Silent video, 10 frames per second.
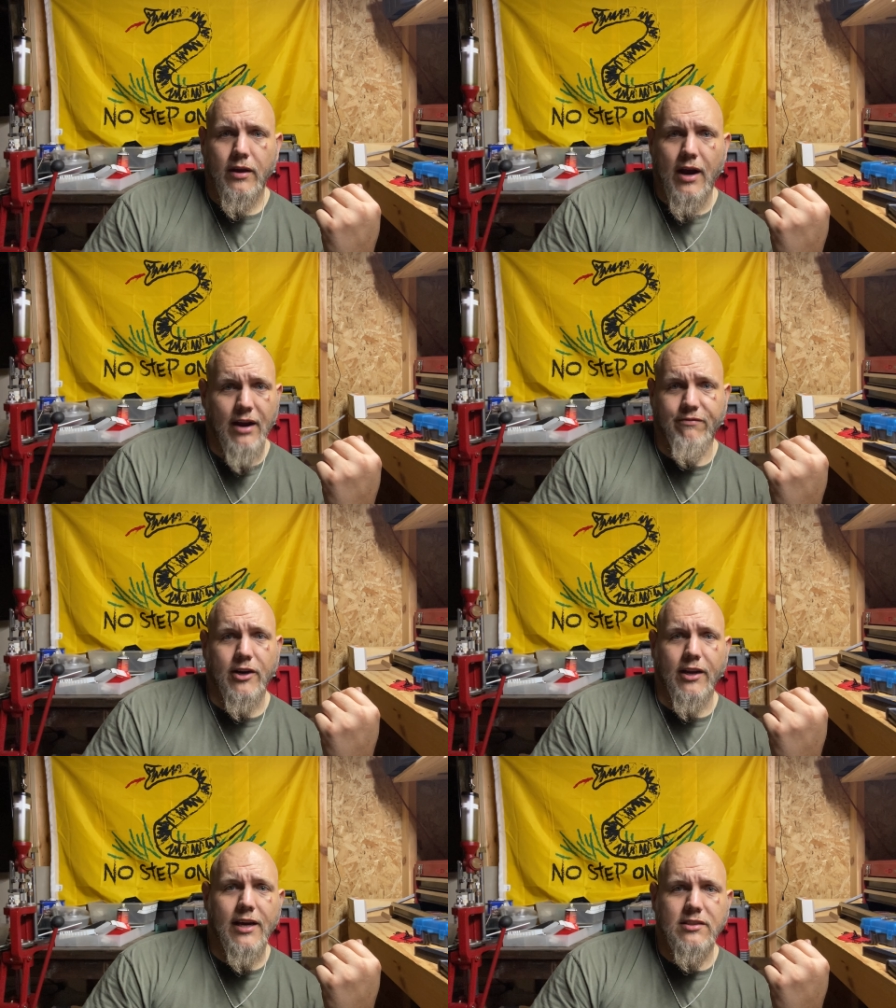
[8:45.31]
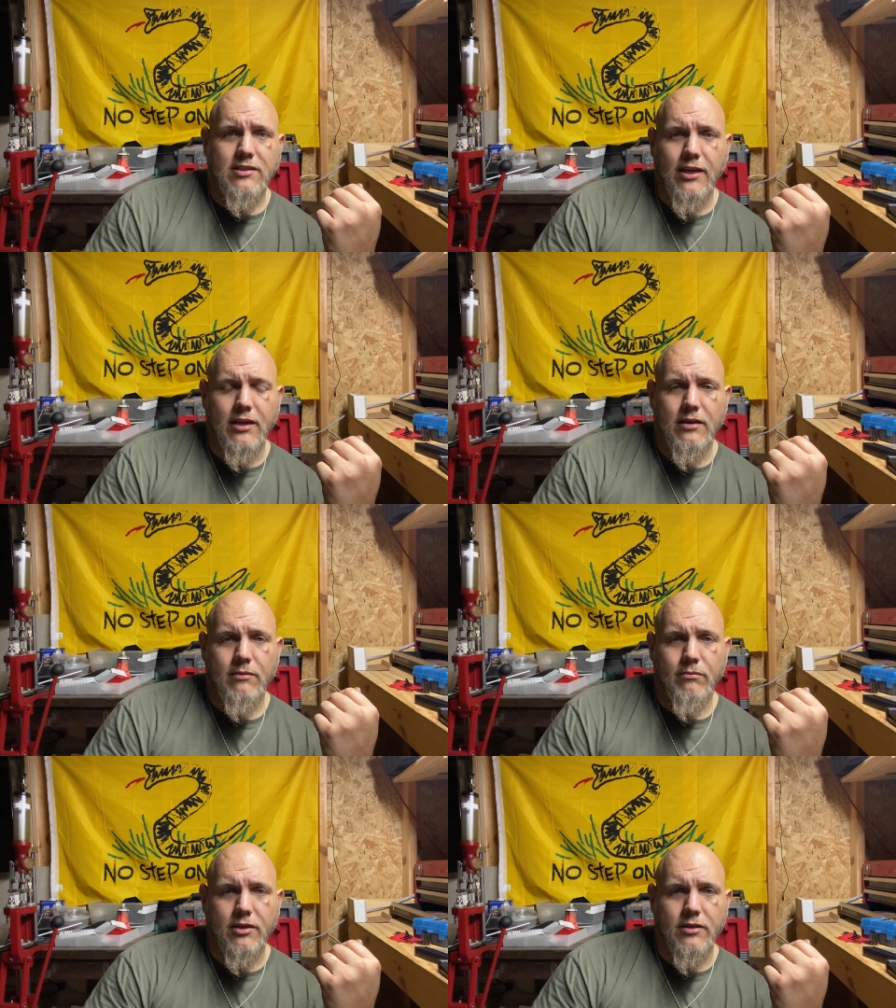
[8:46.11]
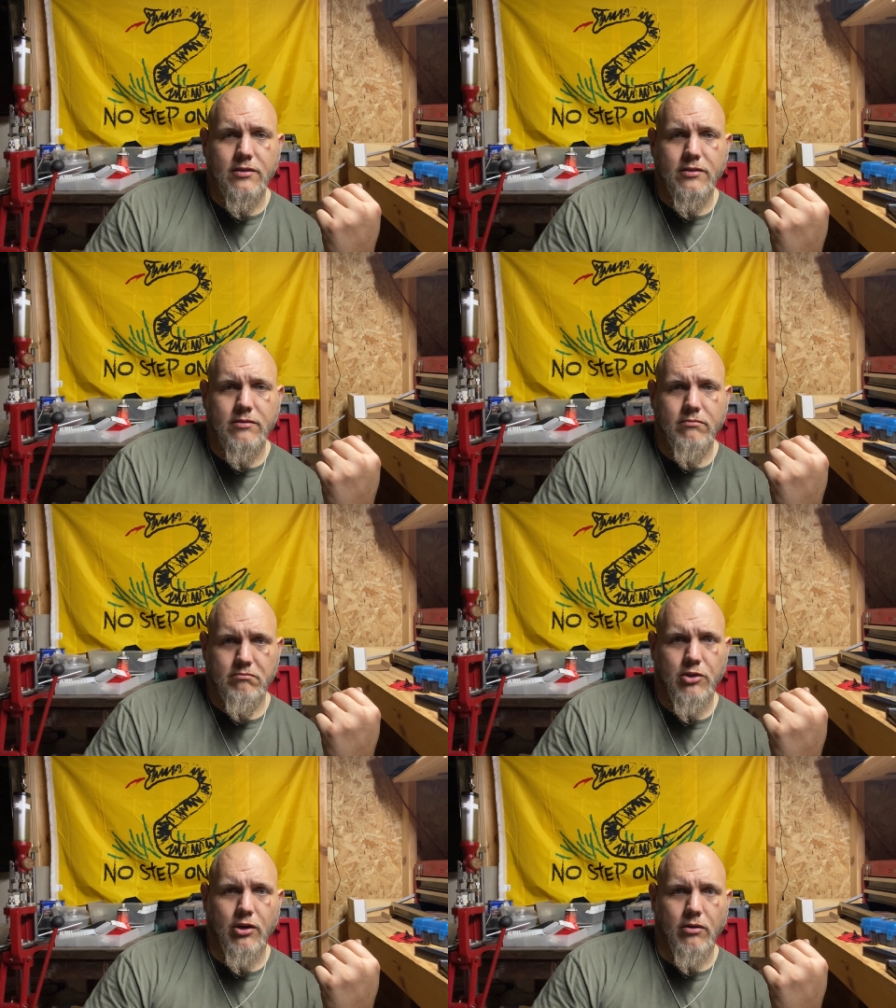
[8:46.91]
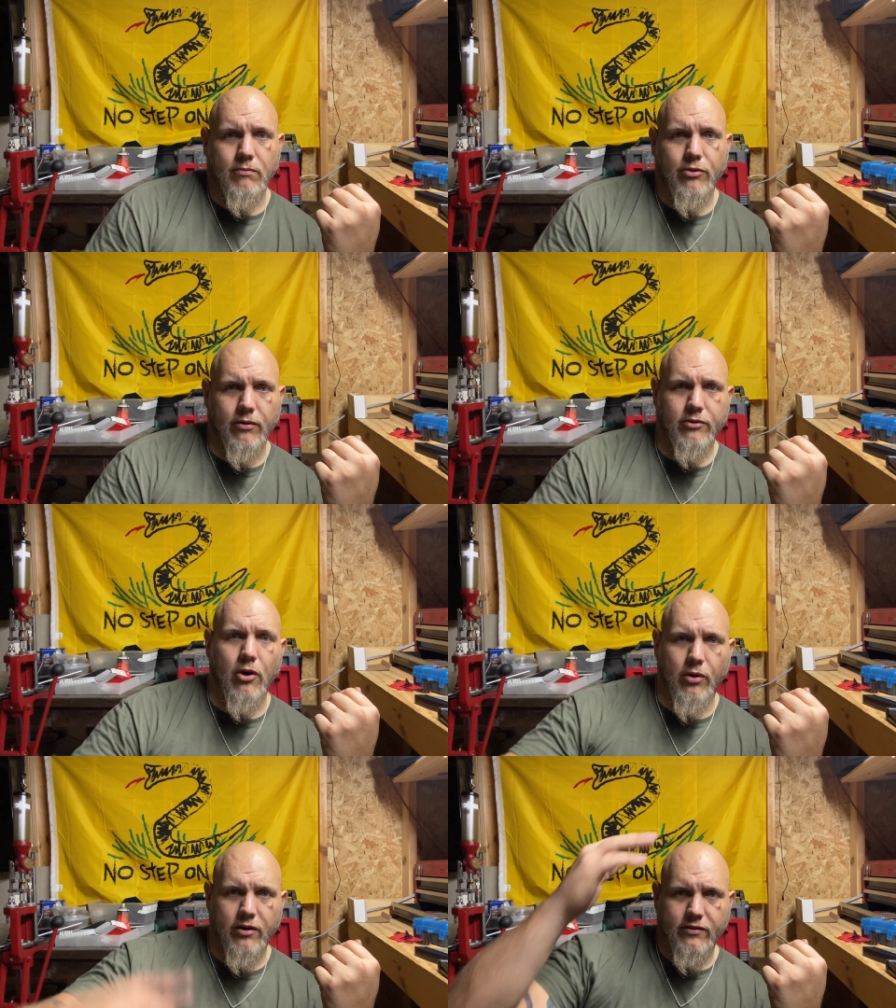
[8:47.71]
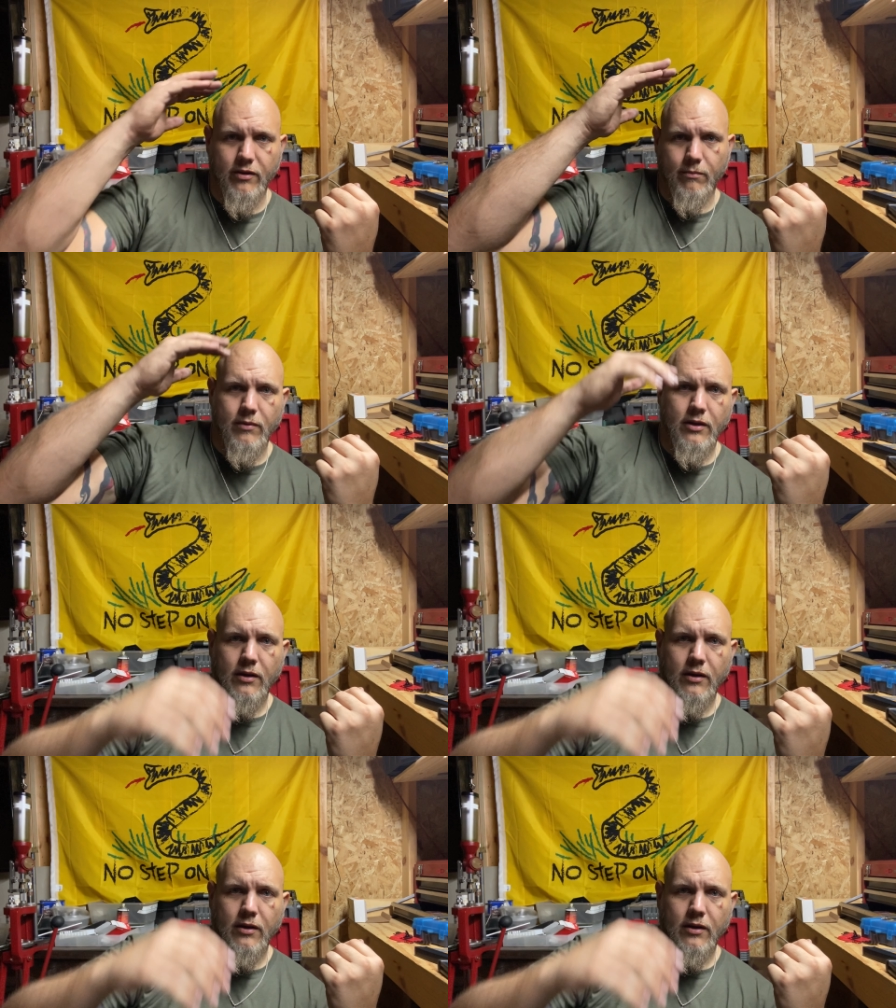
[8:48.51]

I fucking hate SIG because, you know, they're toted as some,